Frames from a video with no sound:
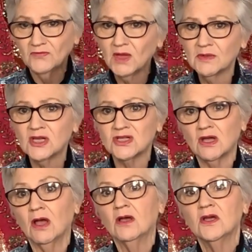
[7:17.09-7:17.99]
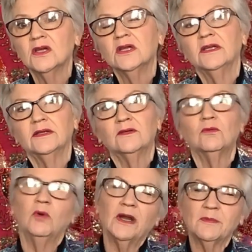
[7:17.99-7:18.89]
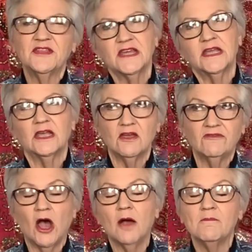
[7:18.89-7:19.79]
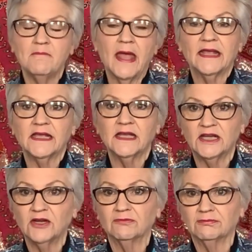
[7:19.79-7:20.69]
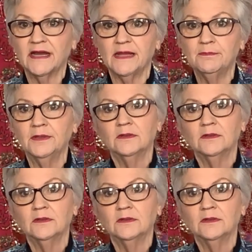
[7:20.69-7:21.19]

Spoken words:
Because when I'm thinking of making it in a rib,